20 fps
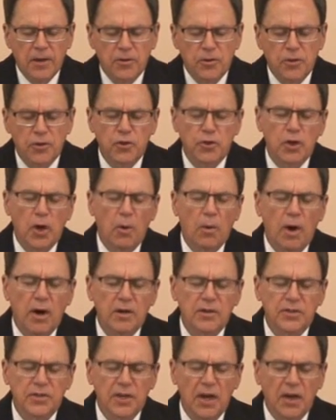to show
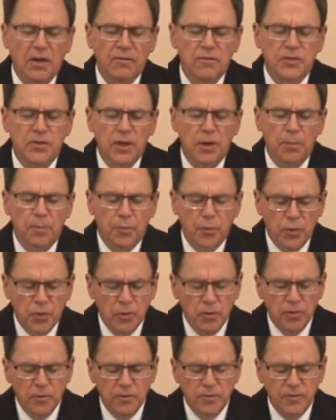ourselves
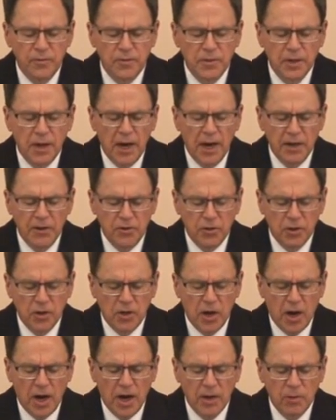approved unto
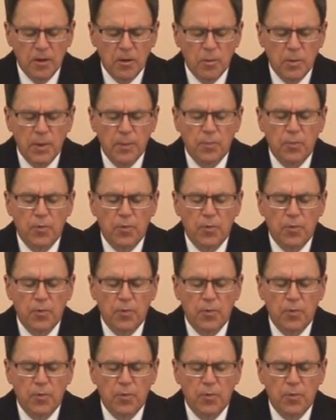God. We